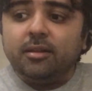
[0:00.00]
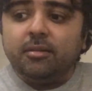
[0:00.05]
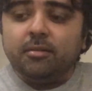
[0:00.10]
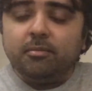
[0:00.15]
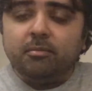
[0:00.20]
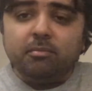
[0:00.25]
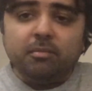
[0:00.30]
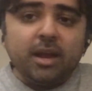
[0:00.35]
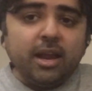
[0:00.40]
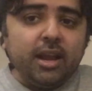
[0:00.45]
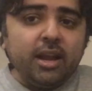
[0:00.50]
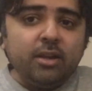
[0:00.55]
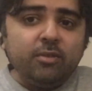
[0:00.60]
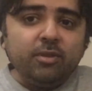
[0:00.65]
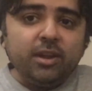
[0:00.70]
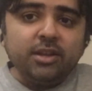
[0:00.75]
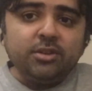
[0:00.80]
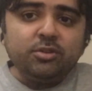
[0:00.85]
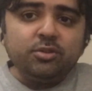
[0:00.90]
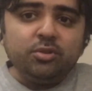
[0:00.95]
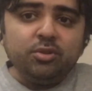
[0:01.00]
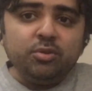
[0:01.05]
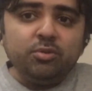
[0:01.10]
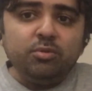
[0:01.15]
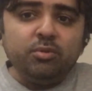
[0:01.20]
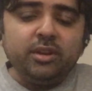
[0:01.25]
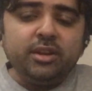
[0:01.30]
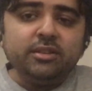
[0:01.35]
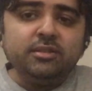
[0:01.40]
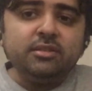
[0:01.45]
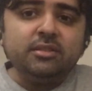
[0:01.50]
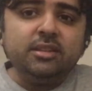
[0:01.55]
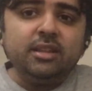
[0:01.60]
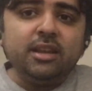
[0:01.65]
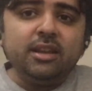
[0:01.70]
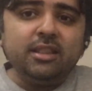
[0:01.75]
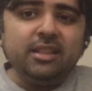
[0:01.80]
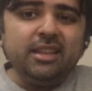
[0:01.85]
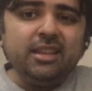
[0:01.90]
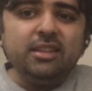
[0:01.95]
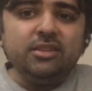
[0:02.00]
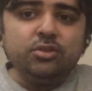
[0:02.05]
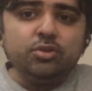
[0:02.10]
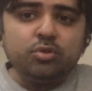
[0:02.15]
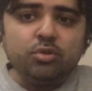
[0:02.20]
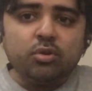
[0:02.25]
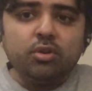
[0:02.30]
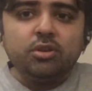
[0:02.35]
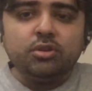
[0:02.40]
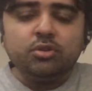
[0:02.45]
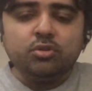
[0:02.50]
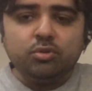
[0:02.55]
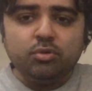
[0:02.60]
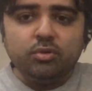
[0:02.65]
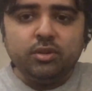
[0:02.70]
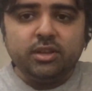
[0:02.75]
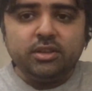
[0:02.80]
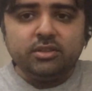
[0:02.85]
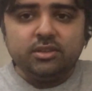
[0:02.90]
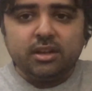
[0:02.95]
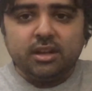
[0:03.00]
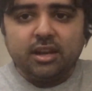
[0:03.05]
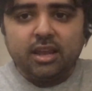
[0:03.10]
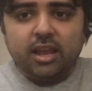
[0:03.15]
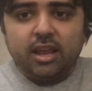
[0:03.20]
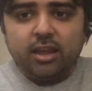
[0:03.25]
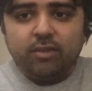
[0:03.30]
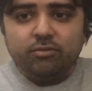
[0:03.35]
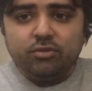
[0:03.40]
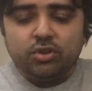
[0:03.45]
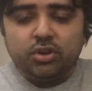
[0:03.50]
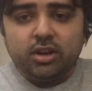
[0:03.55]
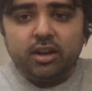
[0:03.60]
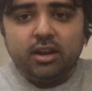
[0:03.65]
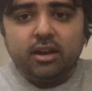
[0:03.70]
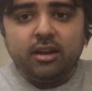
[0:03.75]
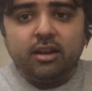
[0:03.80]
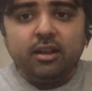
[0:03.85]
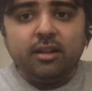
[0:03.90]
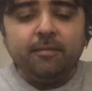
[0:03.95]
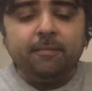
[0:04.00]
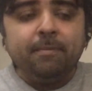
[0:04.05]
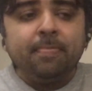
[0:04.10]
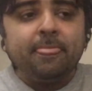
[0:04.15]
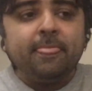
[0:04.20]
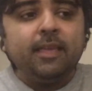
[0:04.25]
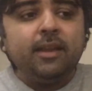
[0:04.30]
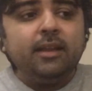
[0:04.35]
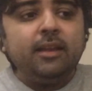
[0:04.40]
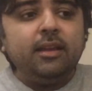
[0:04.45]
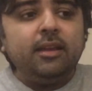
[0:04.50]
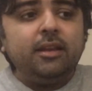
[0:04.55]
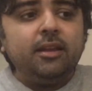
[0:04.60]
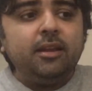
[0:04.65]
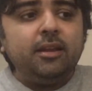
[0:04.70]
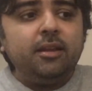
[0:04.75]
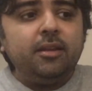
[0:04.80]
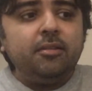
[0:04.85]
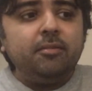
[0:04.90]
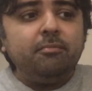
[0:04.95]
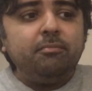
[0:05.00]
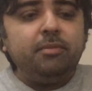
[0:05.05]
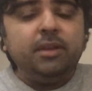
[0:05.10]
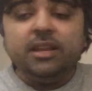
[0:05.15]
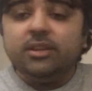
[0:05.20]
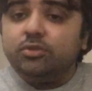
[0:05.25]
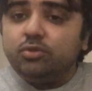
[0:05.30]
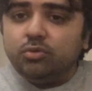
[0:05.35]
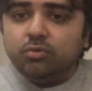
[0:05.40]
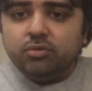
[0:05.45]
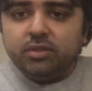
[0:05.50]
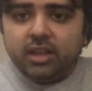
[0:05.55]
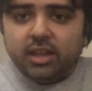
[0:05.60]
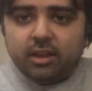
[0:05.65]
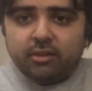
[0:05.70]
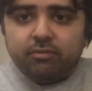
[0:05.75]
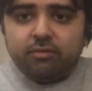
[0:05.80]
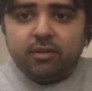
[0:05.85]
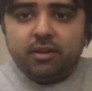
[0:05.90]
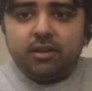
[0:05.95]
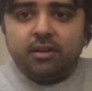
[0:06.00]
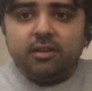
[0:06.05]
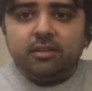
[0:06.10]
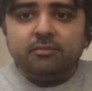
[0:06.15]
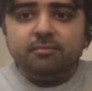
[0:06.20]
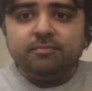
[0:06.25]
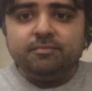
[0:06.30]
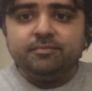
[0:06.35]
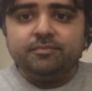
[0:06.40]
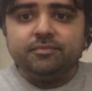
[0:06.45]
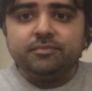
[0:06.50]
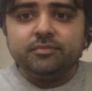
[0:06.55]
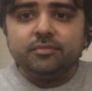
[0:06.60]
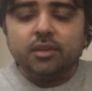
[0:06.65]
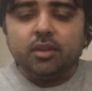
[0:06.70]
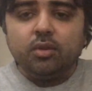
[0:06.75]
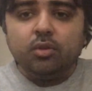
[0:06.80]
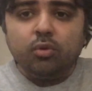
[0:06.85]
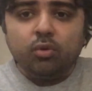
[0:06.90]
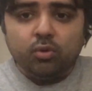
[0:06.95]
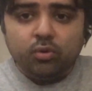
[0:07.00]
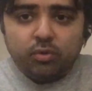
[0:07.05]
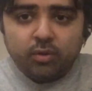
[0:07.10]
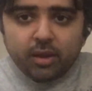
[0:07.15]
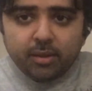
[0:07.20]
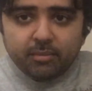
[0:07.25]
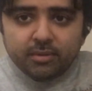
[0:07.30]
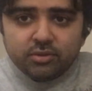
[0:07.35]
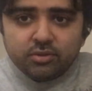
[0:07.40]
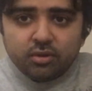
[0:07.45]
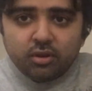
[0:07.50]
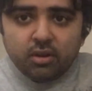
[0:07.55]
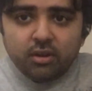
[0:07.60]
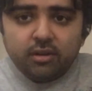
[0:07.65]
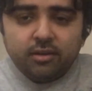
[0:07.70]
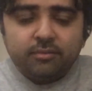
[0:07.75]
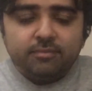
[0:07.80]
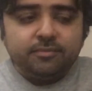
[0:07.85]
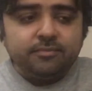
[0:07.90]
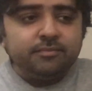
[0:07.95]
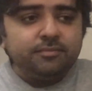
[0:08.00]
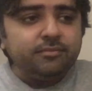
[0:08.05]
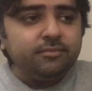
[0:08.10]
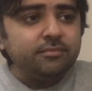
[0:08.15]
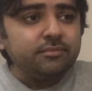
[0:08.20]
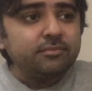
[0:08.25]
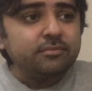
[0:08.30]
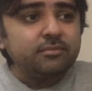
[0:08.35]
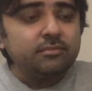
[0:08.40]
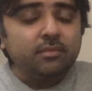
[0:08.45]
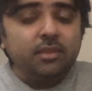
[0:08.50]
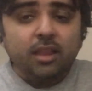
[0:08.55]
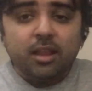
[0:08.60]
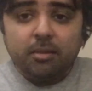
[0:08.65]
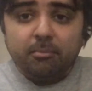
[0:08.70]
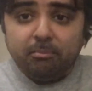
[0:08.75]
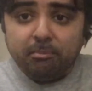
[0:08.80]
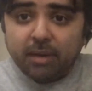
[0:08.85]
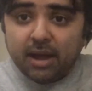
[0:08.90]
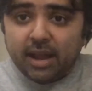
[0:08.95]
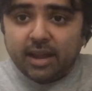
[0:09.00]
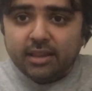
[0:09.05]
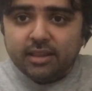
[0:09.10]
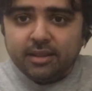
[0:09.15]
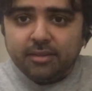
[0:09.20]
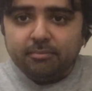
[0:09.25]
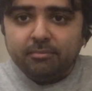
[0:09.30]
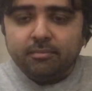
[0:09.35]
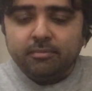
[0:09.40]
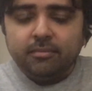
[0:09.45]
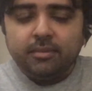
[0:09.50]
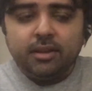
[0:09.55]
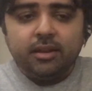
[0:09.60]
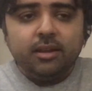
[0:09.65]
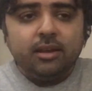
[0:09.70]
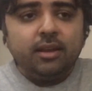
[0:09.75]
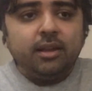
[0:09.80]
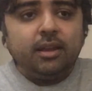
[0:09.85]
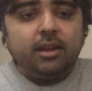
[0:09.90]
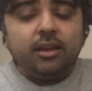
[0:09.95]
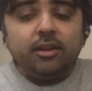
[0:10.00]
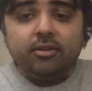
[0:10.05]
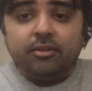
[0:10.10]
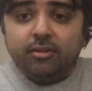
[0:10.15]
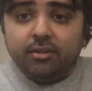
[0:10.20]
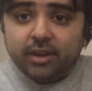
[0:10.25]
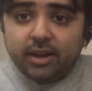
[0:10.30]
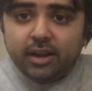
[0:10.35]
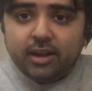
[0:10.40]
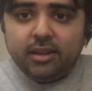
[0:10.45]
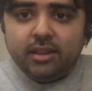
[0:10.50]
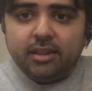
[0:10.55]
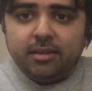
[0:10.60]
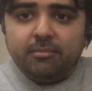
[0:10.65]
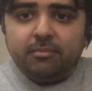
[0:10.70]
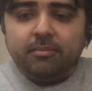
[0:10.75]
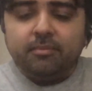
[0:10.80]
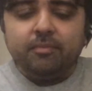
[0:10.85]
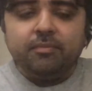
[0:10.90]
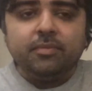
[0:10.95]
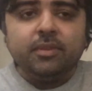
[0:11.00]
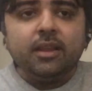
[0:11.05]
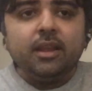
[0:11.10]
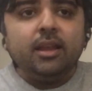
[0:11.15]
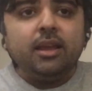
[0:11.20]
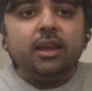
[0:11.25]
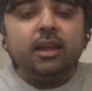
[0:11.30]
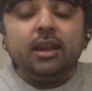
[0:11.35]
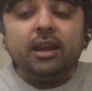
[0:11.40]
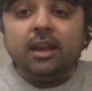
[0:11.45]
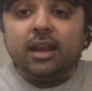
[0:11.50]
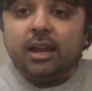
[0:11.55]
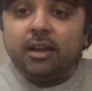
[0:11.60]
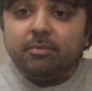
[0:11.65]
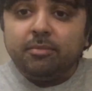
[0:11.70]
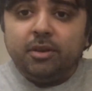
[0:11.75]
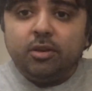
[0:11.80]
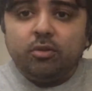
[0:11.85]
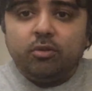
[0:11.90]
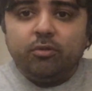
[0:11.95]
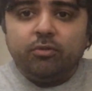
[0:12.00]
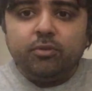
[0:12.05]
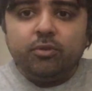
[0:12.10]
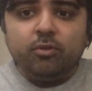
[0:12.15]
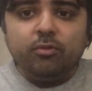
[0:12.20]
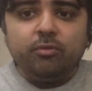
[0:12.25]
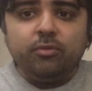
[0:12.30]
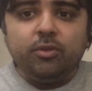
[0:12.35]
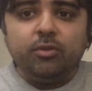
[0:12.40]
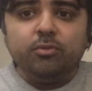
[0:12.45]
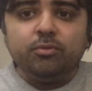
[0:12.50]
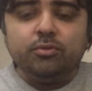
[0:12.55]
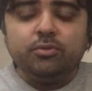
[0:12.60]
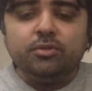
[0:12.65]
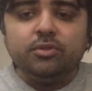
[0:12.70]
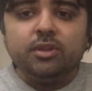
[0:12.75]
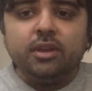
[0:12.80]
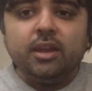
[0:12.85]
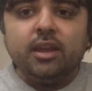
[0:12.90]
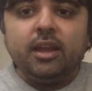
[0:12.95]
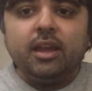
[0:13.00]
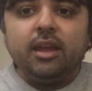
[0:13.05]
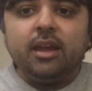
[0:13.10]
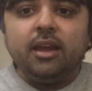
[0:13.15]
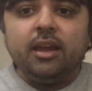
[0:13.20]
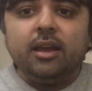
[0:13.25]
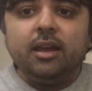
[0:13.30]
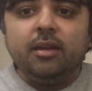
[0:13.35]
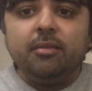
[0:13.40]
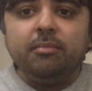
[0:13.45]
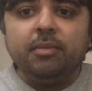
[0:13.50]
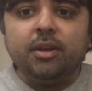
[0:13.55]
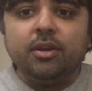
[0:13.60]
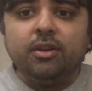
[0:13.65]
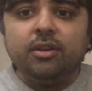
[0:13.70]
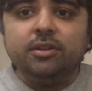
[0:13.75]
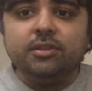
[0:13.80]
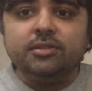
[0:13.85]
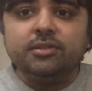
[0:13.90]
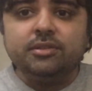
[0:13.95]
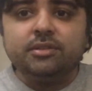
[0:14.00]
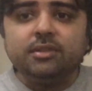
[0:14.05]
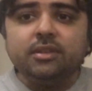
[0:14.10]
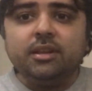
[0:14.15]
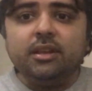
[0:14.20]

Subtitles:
My advice to you is that these short stories that I have shared, please do the effort. Go to Amazon, buy them, read them, let me know of your views, because